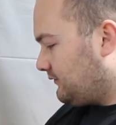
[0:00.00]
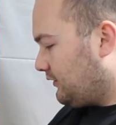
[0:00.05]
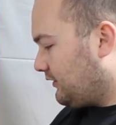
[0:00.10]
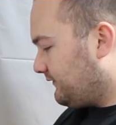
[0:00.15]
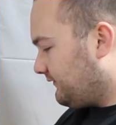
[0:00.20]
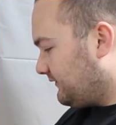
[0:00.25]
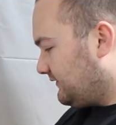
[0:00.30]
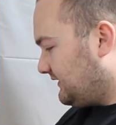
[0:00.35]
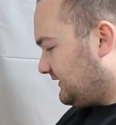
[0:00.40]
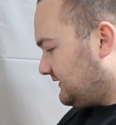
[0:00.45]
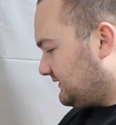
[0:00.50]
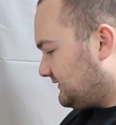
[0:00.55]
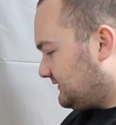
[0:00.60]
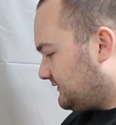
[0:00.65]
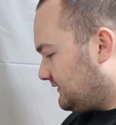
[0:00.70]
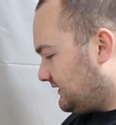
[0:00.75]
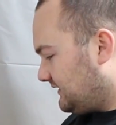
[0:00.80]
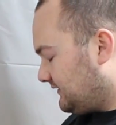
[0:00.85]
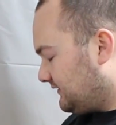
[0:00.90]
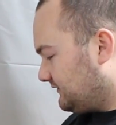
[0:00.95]
over
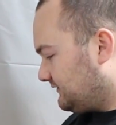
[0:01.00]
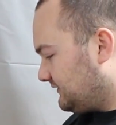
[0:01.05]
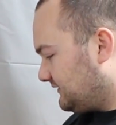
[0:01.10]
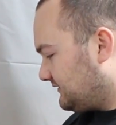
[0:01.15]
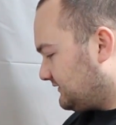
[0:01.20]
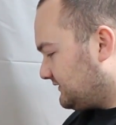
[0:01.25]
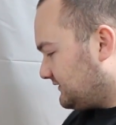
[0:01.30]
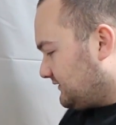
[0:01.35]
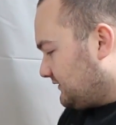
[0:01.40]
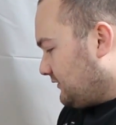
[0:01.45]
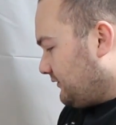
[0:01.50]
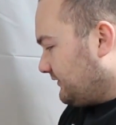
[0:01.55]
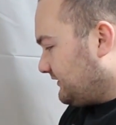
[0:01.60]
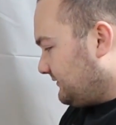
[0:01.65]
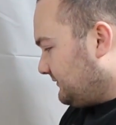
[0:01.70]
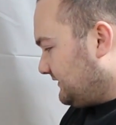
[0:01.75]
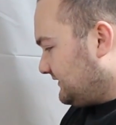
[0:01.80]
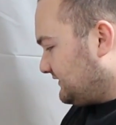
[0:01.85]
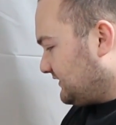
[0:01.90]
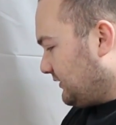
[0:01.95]
these. They're just going
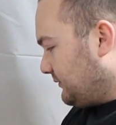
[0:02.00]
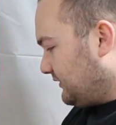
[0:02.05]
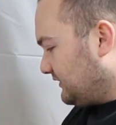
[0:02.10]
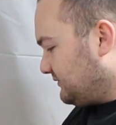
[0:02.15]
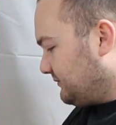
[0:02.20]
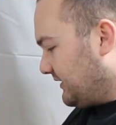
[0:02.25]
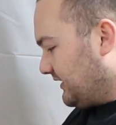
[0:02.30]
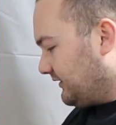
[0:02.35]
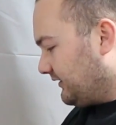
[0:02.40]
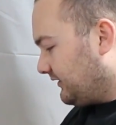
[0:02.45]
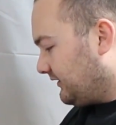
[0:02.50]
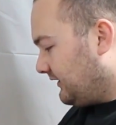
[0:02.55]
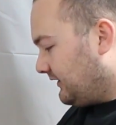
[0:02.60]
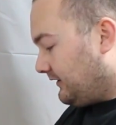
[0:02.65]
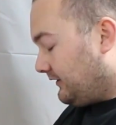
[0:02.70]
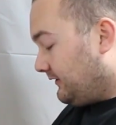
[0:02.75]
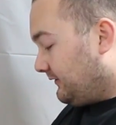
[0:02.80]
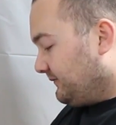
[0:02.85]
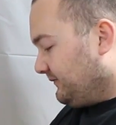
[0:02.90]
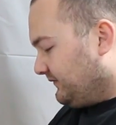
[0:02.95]
to be so much better.
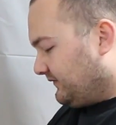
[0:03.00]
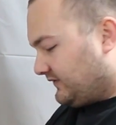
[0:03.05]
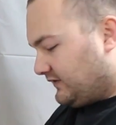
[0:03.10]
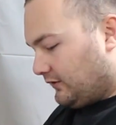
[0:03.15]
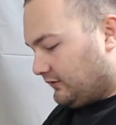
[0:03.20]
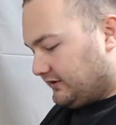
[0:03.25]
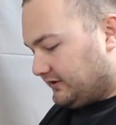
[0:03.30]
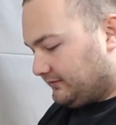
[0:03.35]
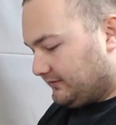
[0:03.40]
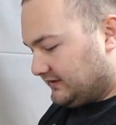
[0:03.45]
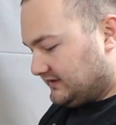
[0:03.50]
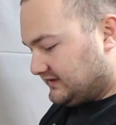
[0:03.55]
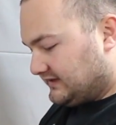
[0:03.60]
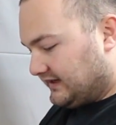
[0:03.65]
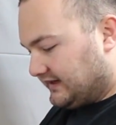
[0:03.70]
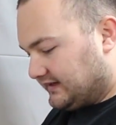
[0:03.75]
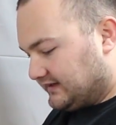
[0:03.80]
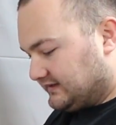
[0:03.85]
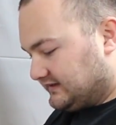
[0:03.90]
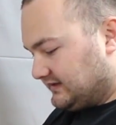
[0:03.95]
The only reason
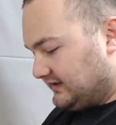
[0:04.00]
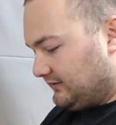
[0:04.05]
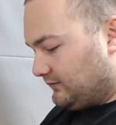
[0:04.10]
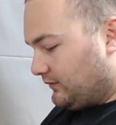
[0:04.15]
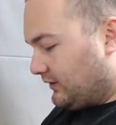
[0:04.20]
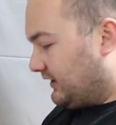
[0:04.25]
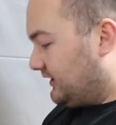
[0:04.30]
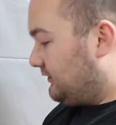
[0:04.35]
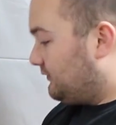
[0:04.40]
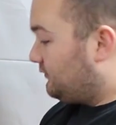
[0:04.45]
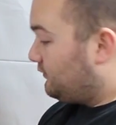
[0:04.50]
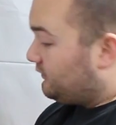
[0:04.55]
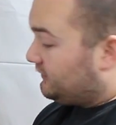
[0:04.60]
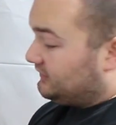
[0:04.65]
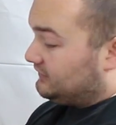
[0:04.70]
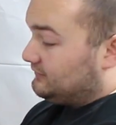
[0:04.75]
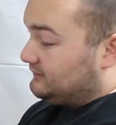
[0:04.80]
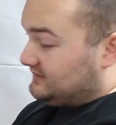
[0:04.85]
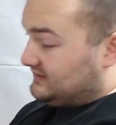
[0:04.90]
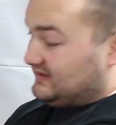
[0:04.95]
I could see why you would
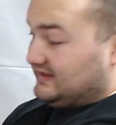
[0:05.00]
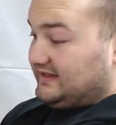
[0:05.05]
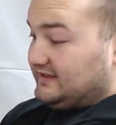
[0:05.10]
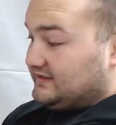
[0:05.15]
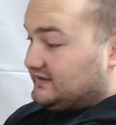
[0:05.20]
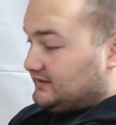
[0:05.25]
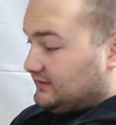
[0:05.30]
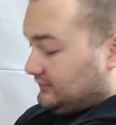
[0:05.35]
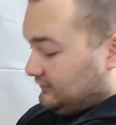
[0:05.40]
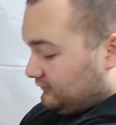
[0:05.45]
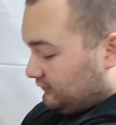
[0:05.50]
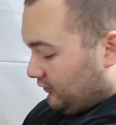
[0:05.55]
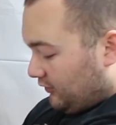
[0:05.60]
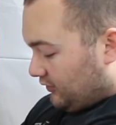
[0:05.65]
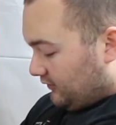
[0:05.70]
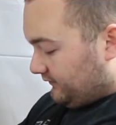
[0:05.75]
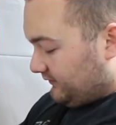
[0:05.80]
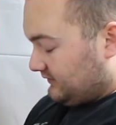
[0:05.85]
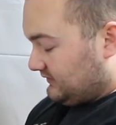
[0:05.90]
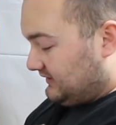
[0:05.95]
want to use these two
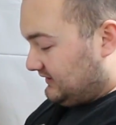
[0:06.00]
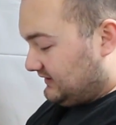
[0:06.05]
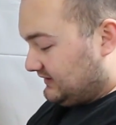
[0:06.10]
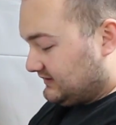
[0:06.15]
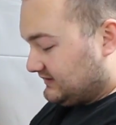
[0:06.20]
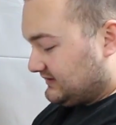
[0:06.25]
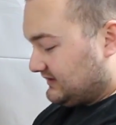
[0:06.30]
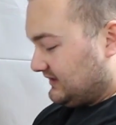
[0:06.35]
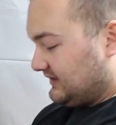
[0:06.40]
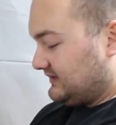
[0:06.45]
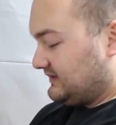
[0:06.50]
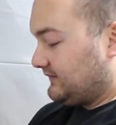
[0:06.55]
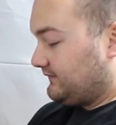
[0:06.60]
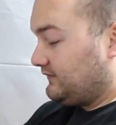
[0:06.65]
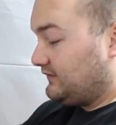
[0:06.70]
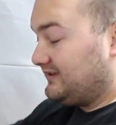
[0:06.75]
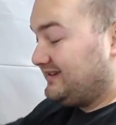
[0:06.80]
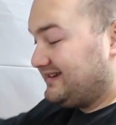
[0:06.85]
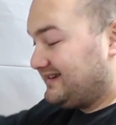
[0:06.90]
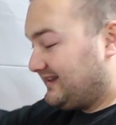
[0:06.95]
over these is
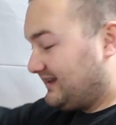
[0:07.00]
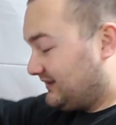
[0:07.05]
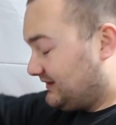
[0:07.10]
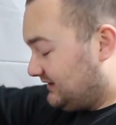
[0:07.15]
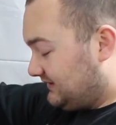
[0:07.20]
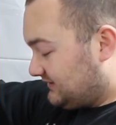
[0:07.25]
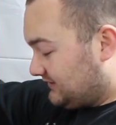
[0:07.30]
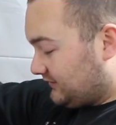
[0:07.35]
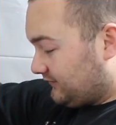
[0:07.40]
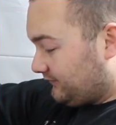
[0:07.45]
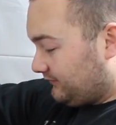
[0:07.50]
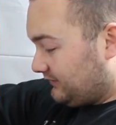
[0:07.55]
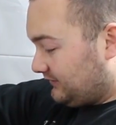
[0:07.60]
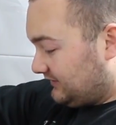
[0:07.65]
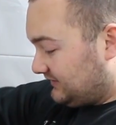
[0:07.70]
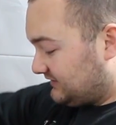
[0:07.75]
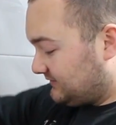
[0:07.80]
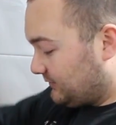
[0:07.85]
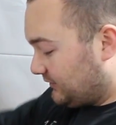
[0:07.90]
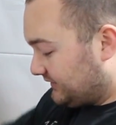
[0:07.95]
if you need to get these in a
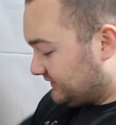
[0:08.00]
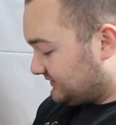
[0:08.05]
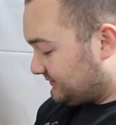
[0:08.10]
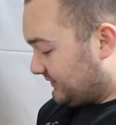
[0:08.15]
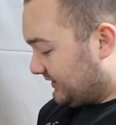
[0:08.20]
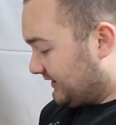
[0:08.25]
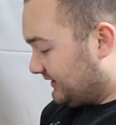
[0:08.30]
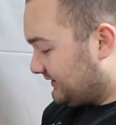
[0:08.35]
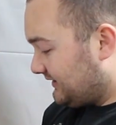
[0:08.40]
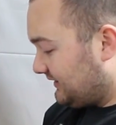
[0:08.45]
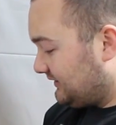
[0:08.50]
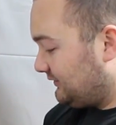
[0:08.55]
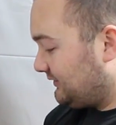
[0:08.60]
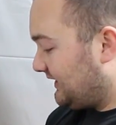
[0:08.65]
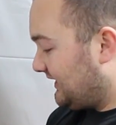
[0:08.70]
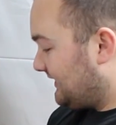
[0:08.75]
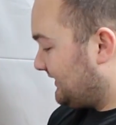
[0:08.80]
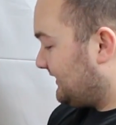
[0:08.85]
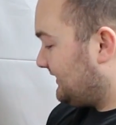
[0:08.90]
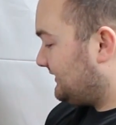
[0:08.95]
really small spot and you
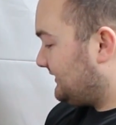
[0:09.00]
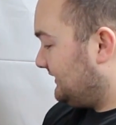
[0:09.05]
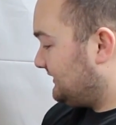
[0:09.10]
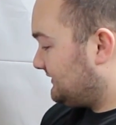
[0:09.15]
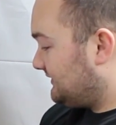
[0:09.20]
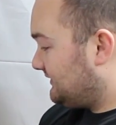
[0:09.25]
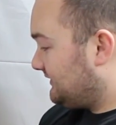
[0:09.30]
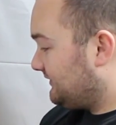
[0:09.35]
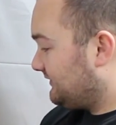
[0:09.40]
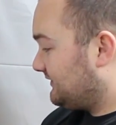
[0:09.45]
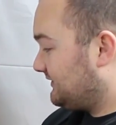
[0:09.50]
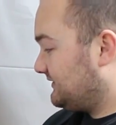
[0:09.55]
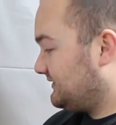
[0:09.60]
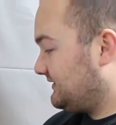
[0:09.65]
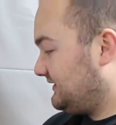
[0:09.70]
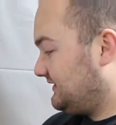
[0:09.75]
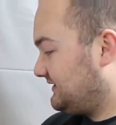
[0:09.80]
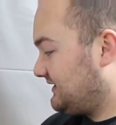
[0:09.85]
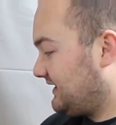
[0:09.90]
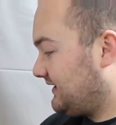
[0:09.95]
can't get these in there because
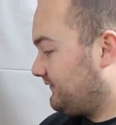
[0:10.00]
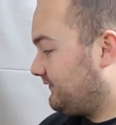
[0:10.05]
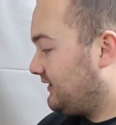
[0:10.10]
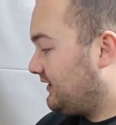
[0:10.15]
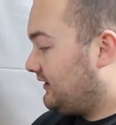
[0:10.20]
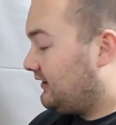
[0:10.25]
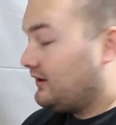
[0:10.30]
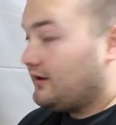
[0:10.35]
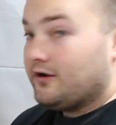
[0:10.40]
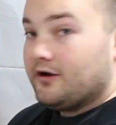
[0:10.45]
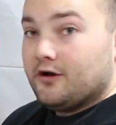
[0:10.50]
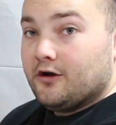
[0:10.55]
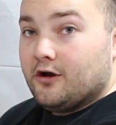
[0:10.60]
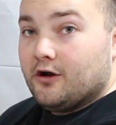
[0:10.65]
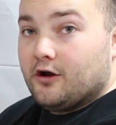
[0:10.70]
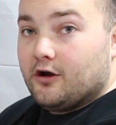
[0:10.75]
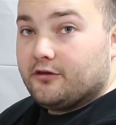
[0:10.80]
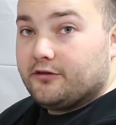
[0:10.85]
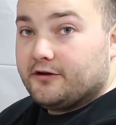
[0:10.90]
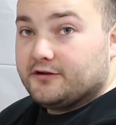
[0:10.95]
these have
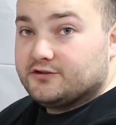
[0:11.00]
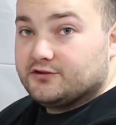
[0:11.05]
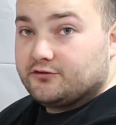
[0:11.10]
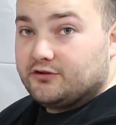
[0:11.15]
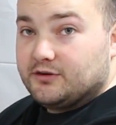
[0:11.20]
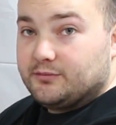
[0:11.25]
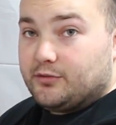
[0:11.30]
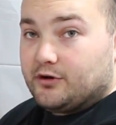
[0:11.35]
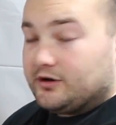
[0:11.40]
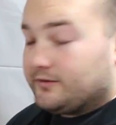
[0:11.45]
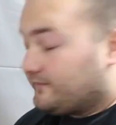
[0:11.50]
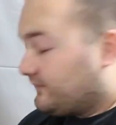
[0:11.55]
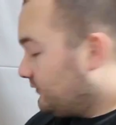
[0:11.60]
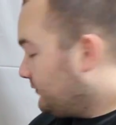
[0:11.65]
a larger grip on them